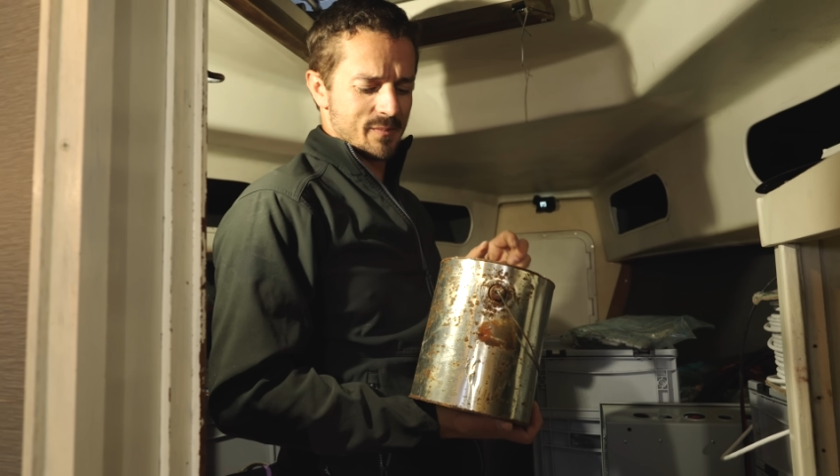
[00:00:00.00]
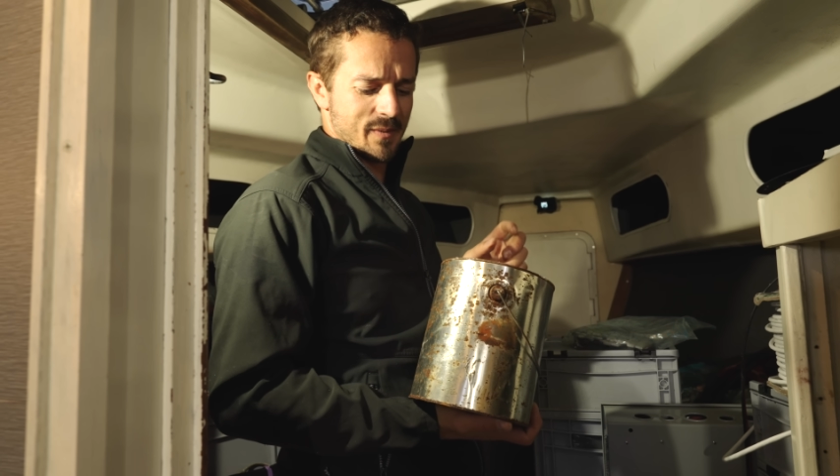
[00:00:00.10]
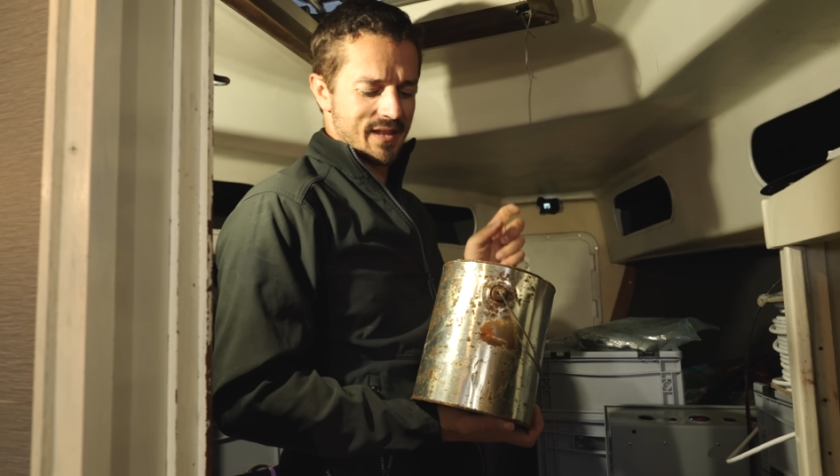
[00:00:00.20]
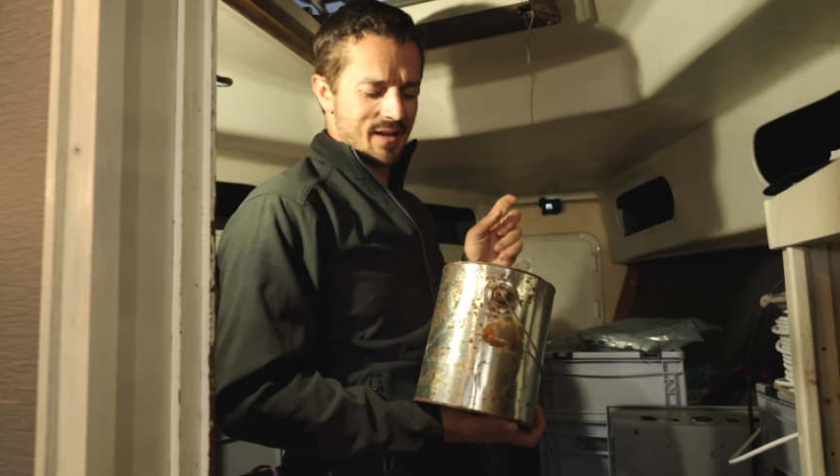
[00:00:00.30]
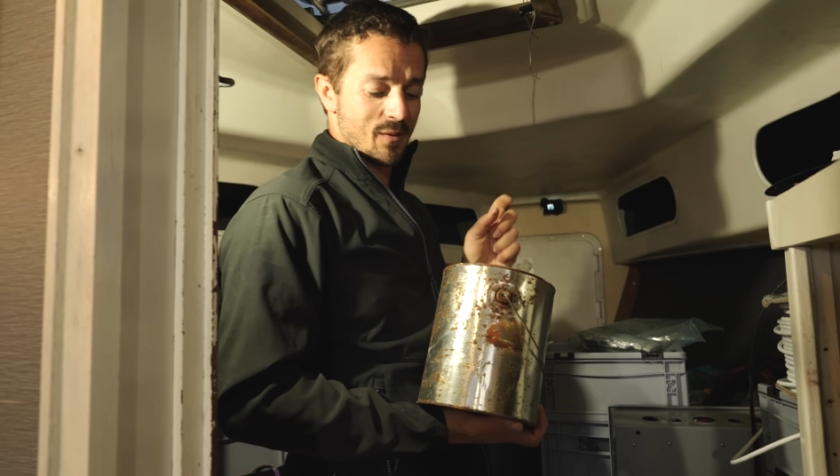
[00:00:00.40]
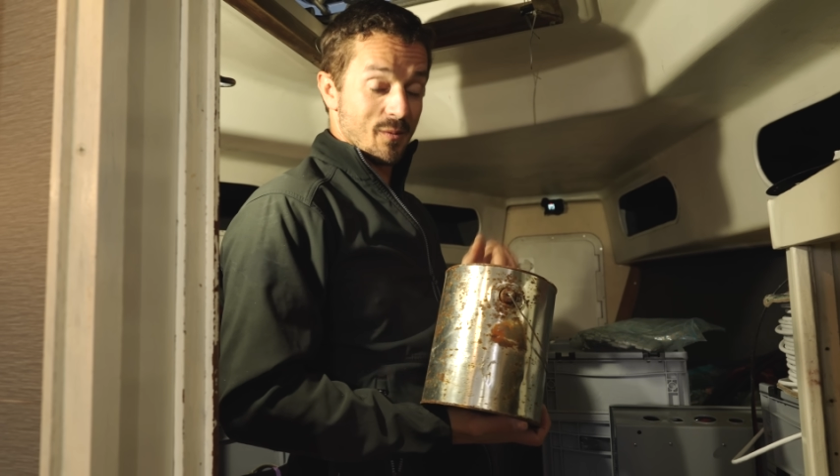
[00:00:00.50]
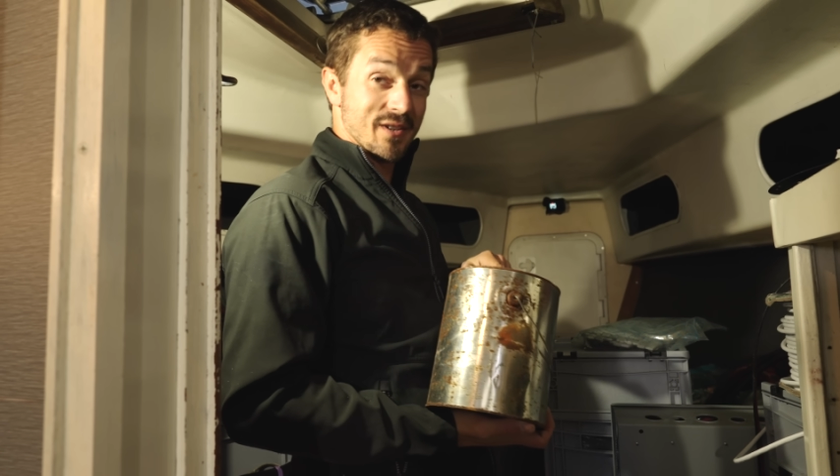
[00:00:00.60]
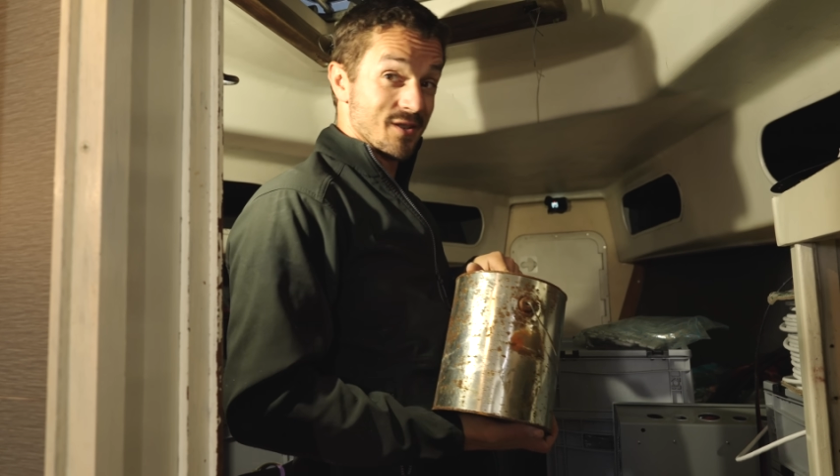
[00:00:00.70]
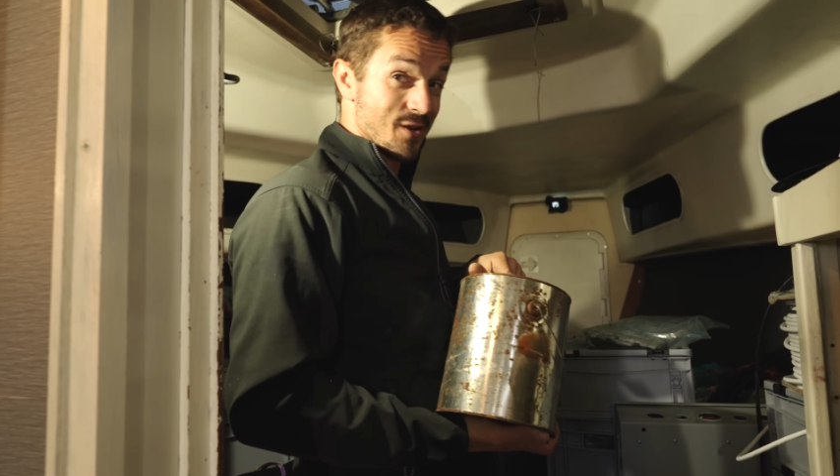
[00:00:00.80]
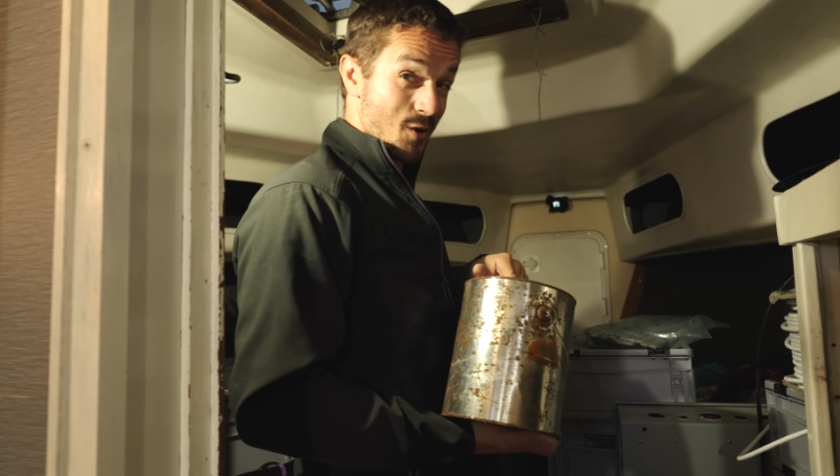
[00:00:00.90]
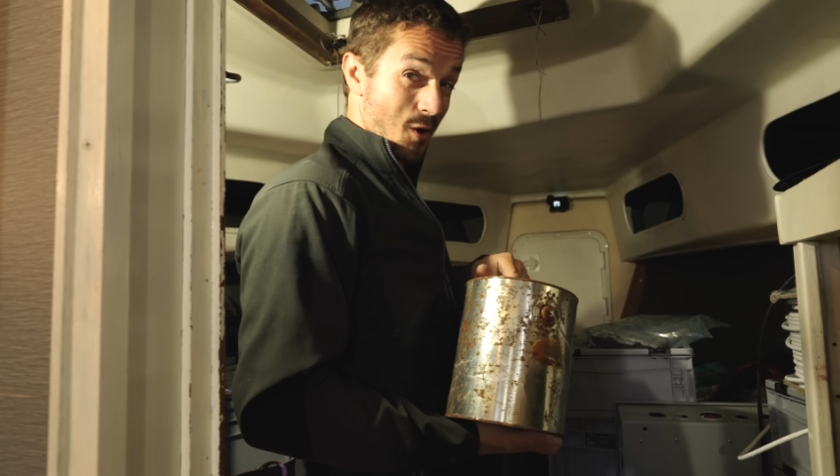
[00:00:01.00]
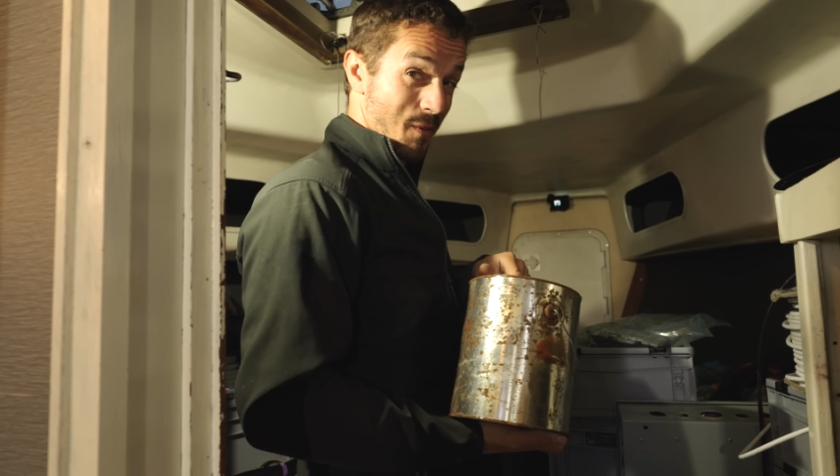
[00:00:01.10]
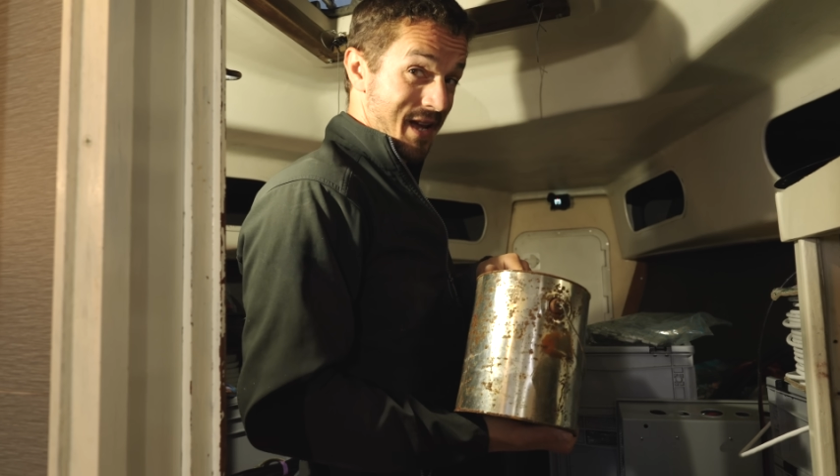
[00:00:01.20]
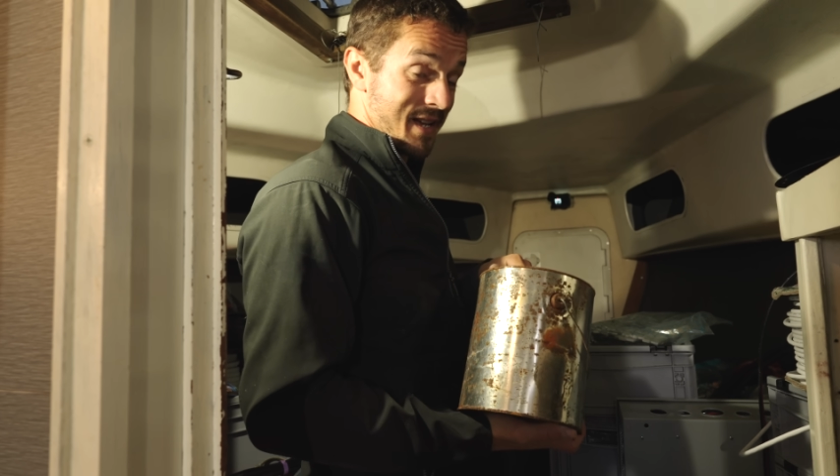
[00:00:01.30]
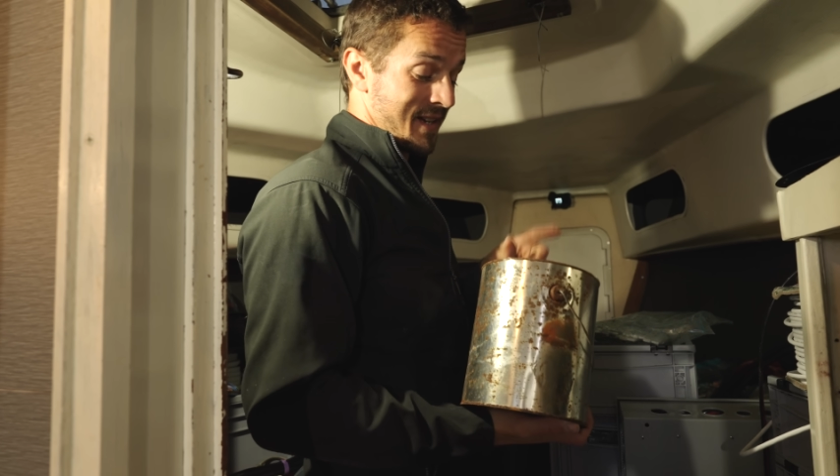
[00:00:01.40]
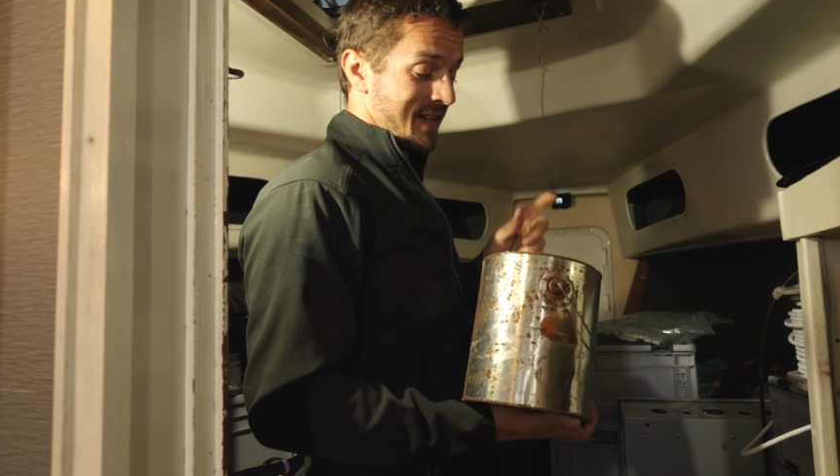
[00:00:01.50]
but then we wintered in Norway.